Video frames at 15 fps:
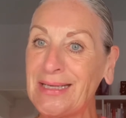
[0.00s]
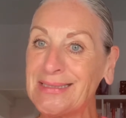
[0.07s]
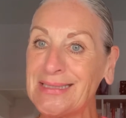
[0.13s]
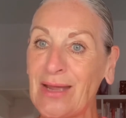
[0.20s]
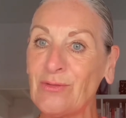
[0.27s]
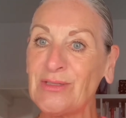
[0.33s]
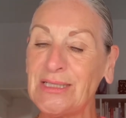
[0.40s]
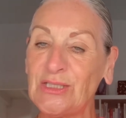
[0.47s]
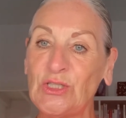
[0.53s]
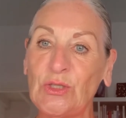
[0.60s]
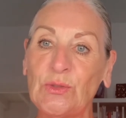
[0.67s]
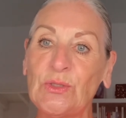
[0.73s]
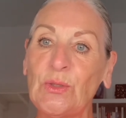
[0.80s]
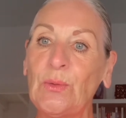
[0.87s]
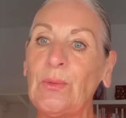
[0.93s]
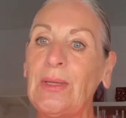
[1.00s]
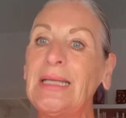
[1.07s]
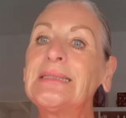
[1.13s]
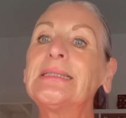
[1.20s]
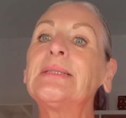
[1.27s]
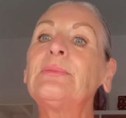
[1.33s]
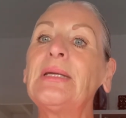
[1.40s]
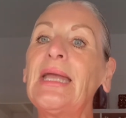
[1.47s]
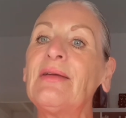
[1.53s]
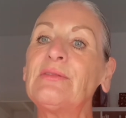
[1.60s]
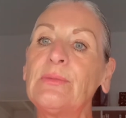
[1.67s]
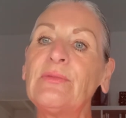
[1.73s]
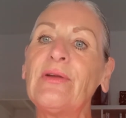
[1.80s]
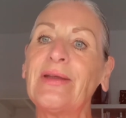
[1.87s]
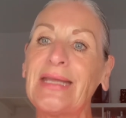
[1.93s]
down tissue. So we have
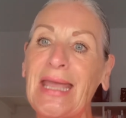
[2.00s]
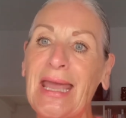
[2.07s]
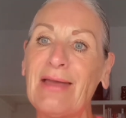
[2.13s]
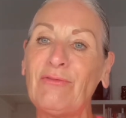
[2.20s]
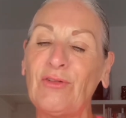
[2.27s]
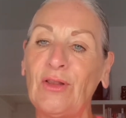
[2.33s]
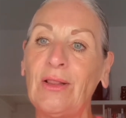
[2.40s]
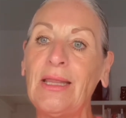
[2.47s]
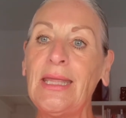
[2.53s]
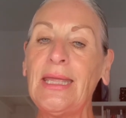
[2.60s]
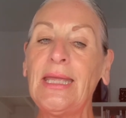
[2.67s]
to be very careful.